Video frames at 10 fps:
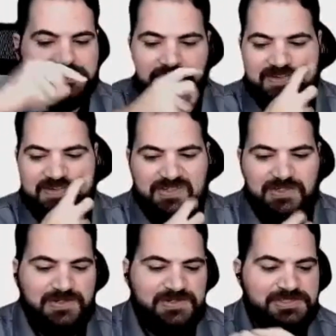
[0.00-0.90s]
and actually
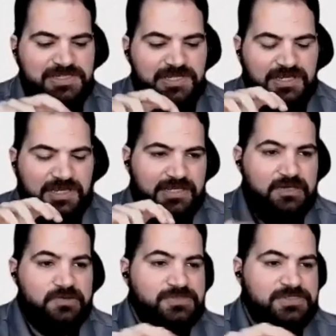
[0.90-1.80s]
learns and
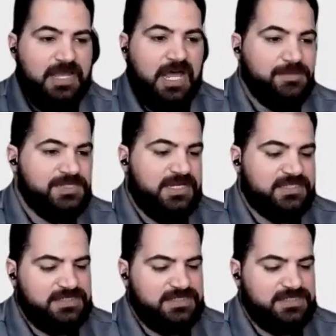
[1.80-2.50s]
knows the objects,